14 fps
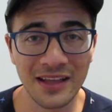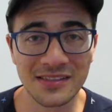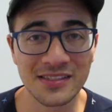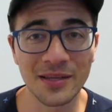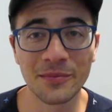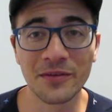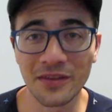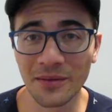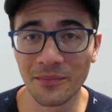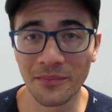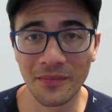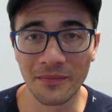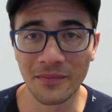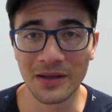and some of
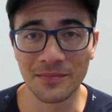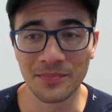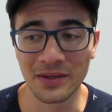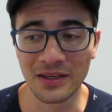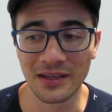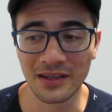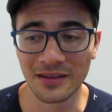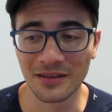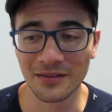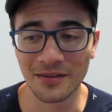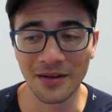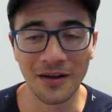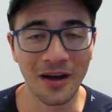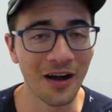them might be
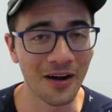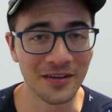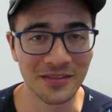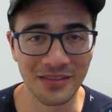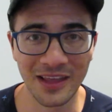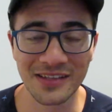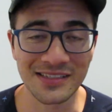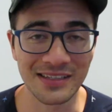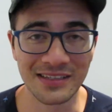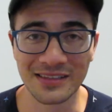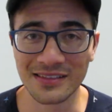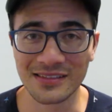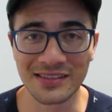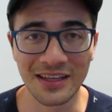hard
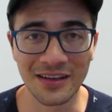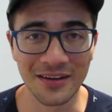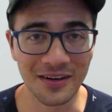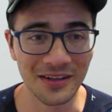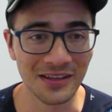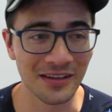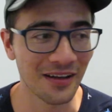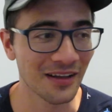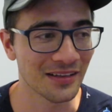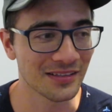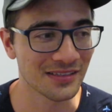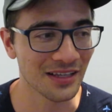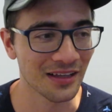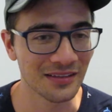lessons that are going to
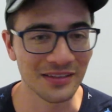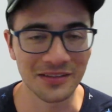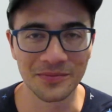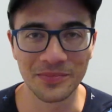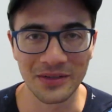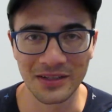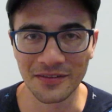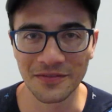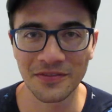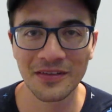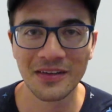cause a little bit of